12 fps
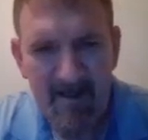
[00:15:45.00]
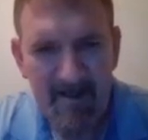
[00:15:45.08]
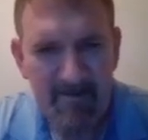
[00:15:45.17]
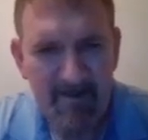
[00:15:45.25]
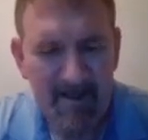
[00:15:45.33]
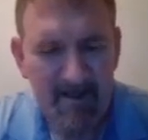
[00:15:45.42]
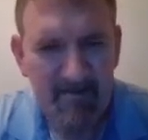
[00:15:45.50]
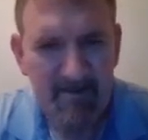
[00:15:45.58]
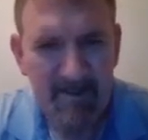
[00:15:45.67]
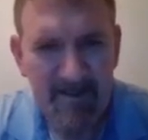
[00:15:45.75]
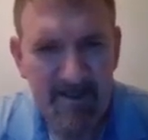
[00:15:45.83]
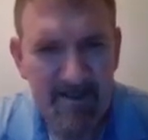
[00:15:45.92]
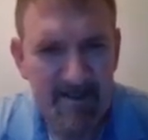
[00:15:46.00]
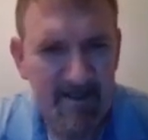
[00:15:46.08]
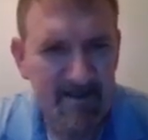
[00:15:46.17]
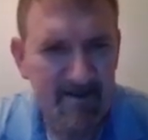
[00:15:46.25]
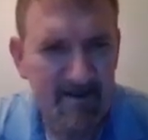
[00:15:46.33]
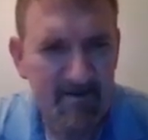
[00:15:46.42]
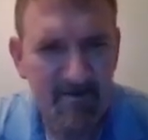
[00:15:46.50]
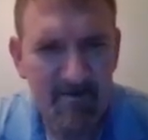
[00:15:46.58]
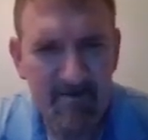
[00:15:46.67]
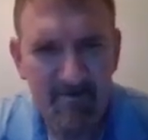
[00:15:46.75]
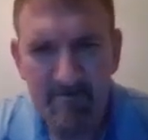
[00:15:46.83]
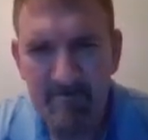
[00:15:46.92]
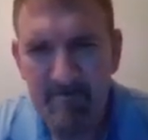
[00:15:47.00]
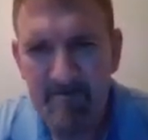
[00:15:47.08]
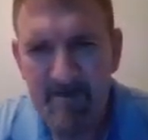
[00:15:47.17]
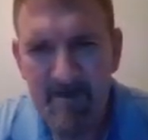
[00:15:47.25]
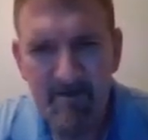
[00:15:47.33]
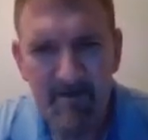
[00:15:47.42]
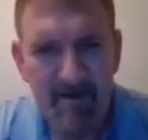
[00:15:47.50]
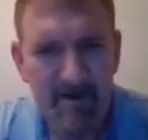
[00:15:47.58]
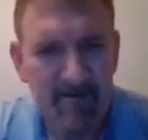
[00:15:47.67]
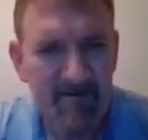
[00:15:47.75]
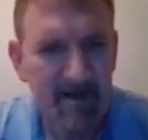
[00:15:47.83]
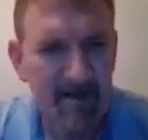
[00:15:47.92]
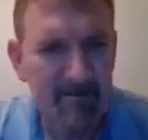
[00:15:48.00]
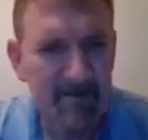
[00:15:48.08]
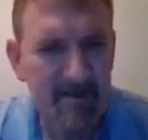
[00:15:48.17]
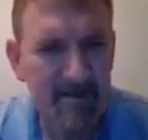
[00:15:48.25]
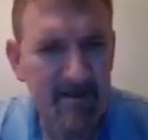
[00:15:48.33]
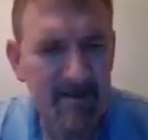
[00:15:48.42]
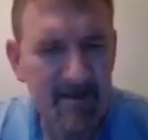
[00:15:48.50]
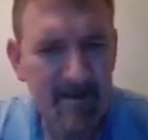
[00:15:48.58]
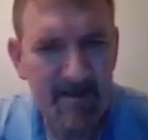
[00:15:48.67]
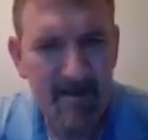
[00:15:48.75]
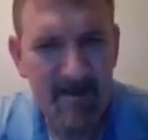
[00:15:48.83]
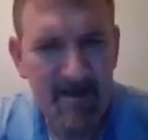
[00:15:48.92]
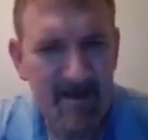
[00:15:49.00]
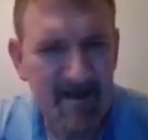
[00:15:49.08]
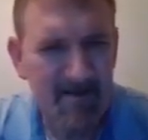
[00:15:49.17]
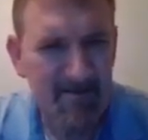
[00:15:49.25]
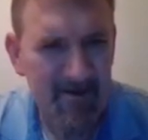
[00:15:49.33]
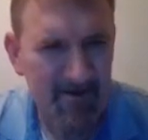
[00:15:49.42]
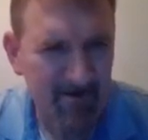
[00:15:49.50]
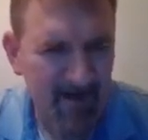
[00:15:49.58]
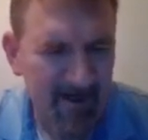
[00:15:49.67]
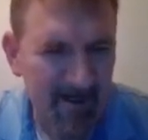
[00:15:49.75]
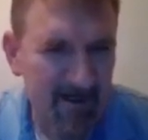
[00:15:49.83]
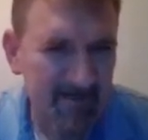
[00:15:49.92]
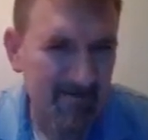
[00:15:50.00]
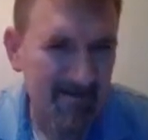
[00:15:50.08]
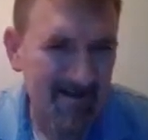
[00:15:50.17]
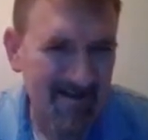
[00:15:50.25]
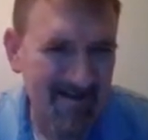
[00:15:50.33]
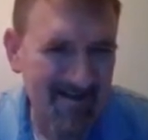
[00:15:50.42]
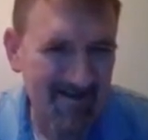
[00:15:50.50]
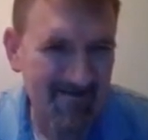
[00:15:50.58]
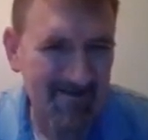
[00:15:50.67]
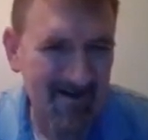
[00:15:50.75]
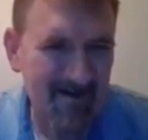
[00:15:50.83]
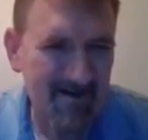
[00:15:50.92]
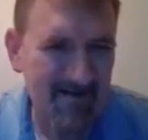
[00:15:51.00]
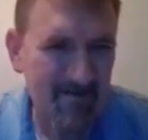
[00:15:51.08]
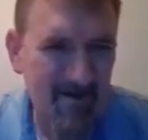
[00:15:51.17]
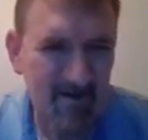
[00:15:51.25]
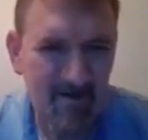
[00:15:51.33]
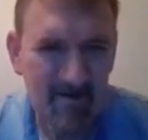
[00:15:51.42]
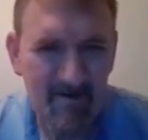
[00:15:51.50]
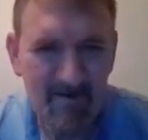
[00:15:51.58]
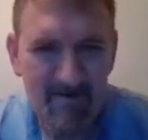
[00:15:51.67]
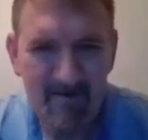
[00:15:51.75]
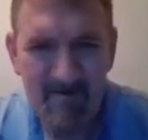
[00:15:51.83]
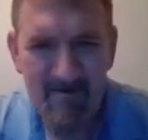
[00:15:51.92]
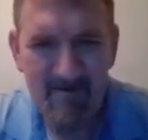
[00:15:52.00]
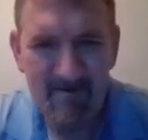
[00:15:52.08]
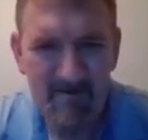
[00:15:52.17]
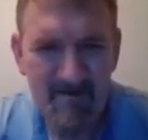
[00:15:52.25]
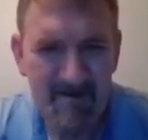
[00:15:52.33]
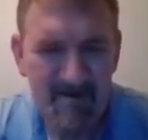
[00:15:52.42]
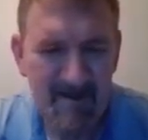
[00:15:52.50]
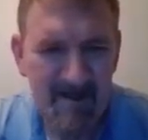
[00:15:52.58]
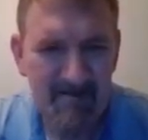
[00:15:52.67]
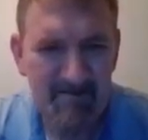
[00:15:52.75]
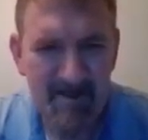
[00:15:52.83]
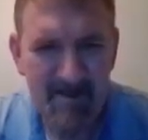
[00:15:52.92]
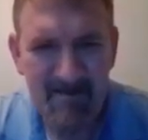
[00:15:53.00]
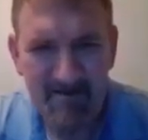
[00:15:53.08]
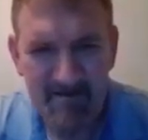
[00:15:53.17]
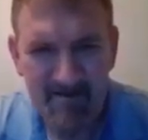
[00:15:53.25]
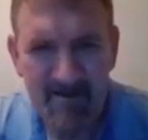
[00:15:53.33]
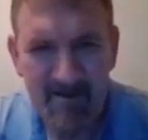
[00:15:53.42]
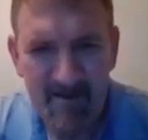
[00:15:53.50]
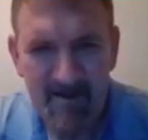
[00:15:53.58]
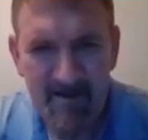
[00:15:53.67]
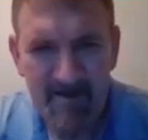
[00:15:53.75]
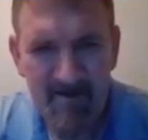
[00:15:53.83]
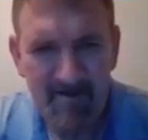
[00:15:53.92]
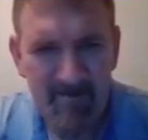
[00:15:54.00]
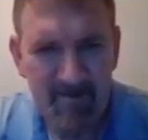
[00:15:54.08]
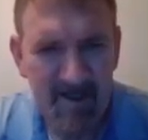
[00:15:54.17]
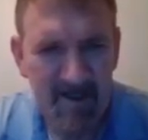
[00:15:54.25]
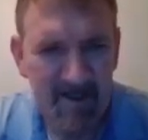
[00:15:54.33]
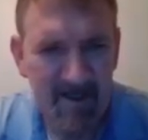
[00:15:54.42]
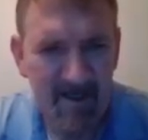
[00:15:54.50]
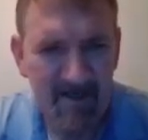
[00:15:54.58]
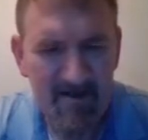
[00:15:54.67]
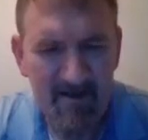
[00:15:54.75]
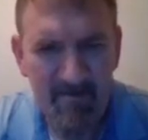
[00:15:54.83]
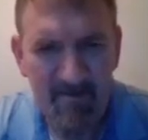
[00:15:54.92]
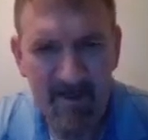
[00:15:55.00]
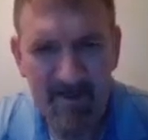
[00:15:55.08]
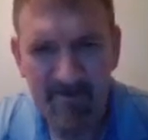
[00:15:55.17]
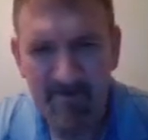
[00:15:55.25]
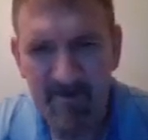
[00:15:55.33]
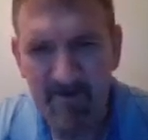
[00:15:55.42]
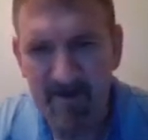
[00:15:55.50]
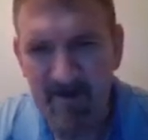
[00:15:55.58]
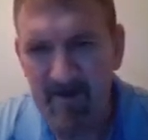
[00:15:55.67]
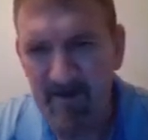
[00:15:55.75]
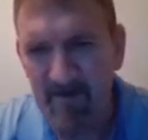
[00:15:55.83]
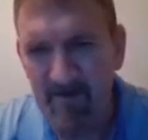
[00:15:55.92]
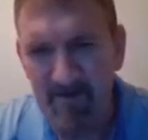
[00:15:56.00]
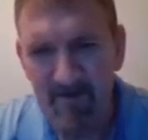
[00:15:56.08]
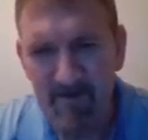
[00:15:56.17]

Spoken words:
I'm in good position, so I'm going to see what develops. A re-raise, but it's still very small. I'm in on the button now that the button's folded, so